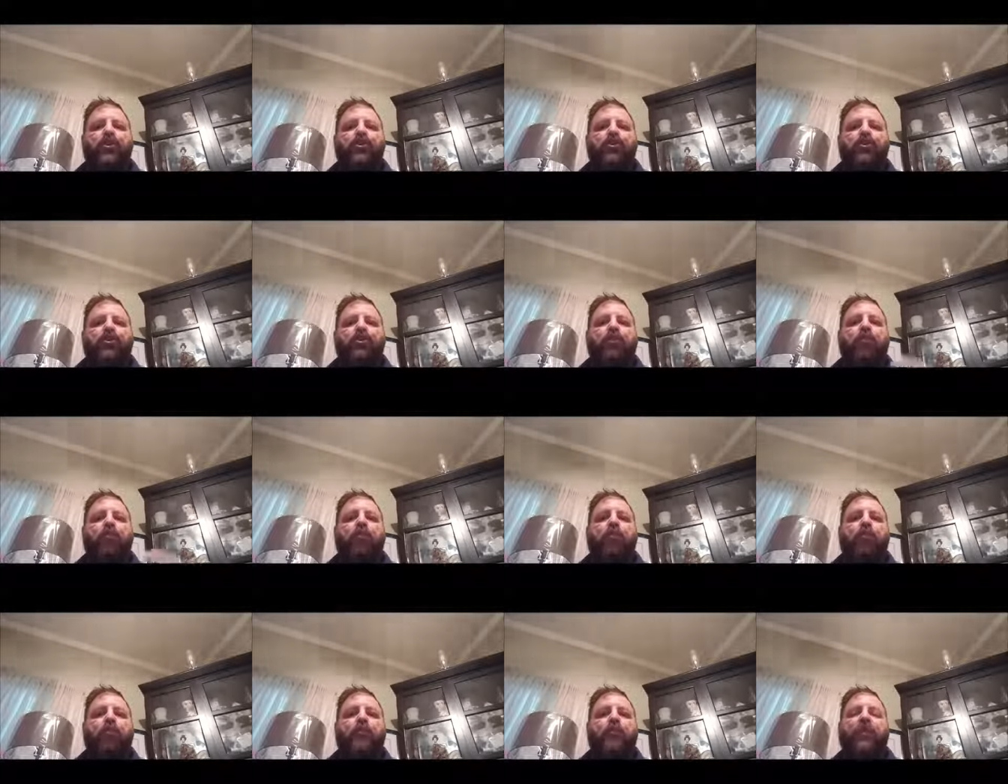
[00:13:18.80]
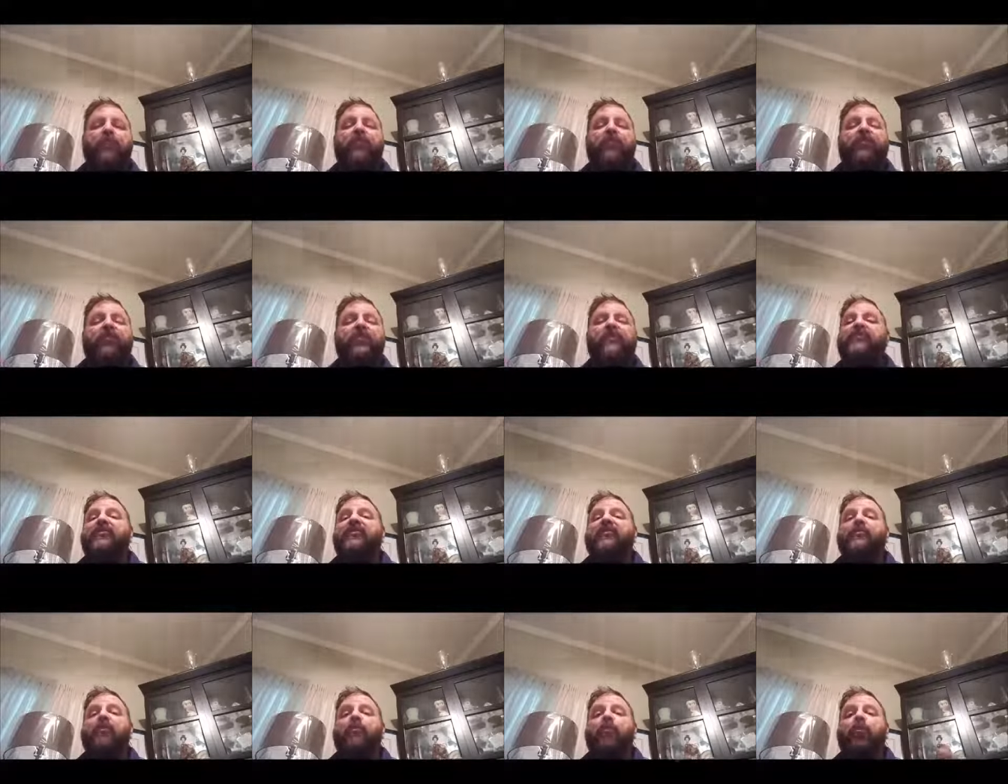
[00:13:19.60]
the more people
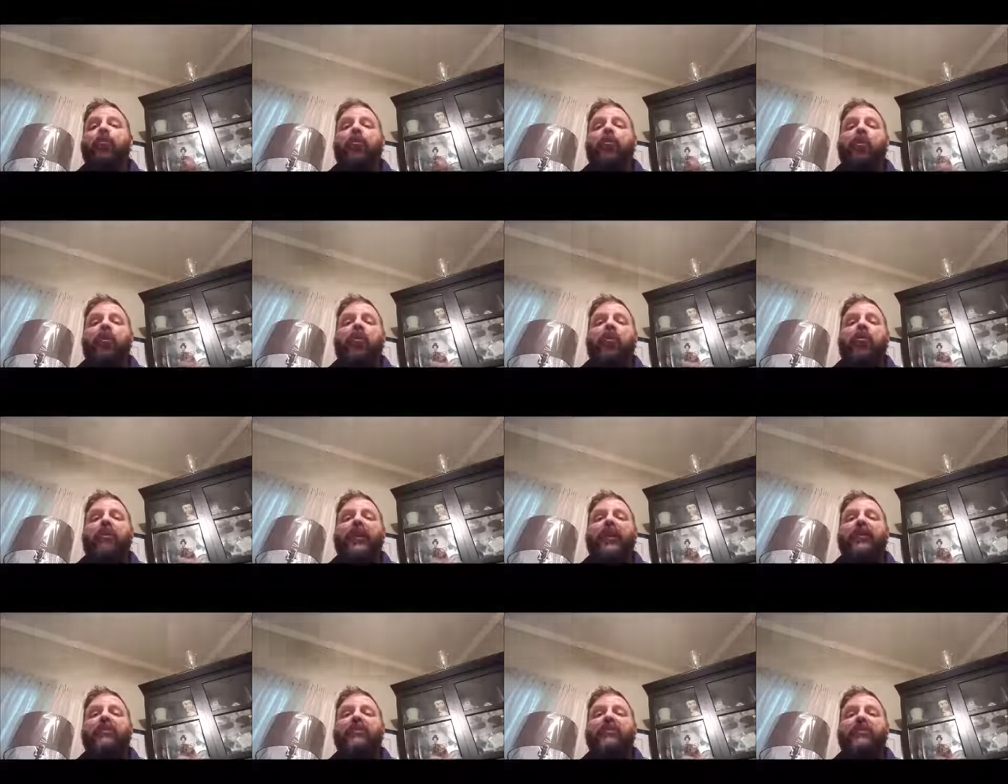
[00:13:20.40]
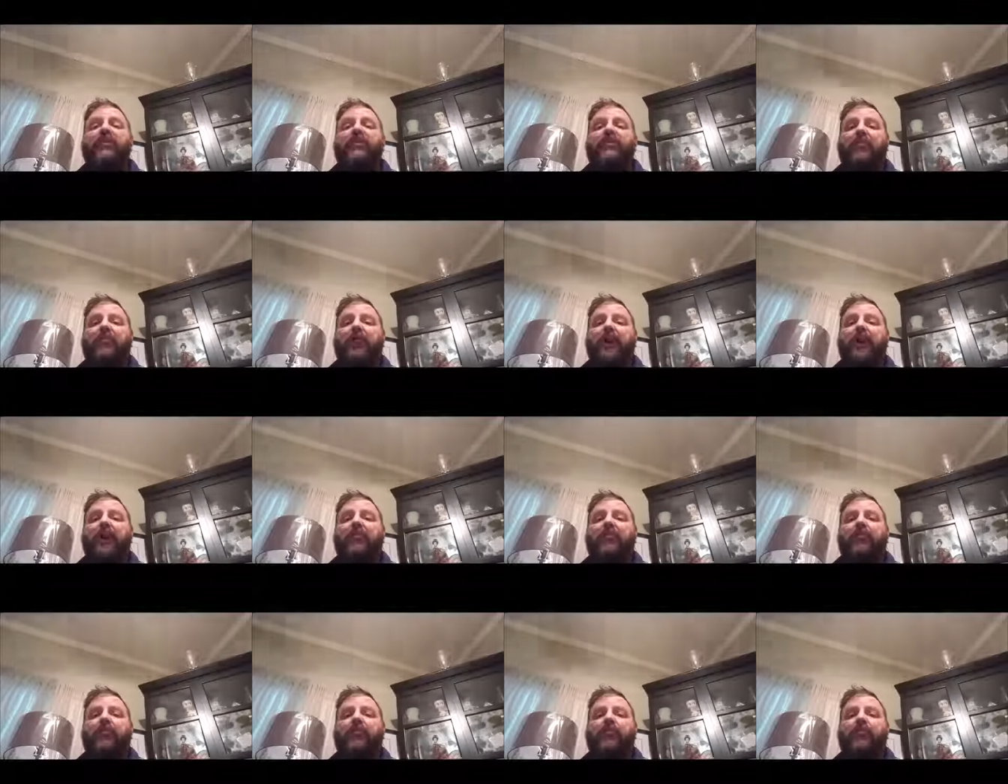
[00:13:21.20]
visit, the more likely they're to buy
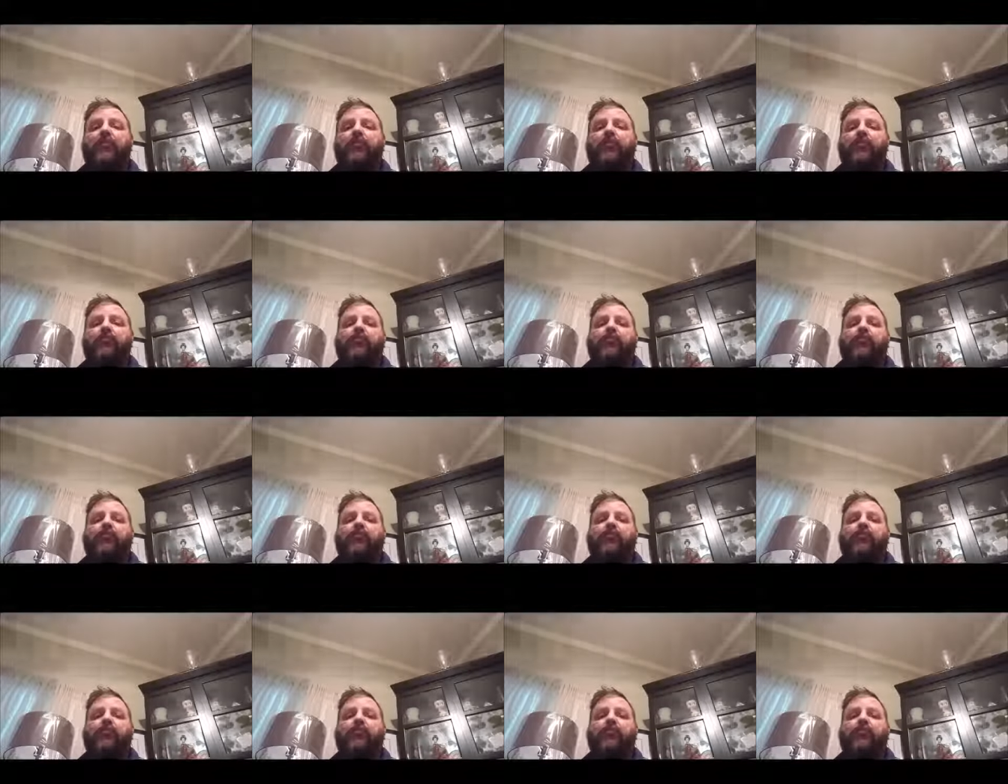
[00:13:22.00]
from you.